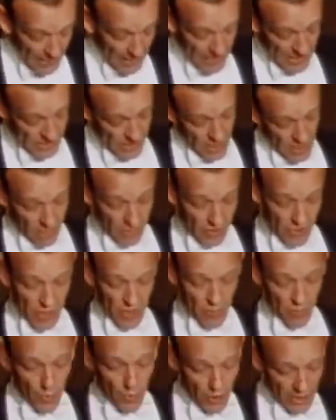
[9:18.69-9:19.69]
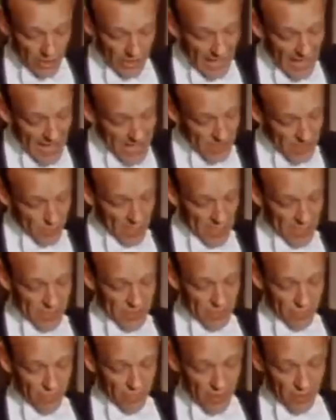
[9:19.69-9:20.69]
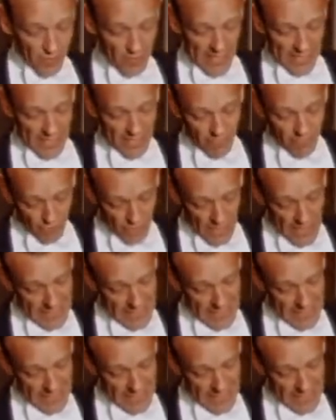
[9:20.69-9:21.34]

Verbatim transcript: has covered the important aspects of filmmaking for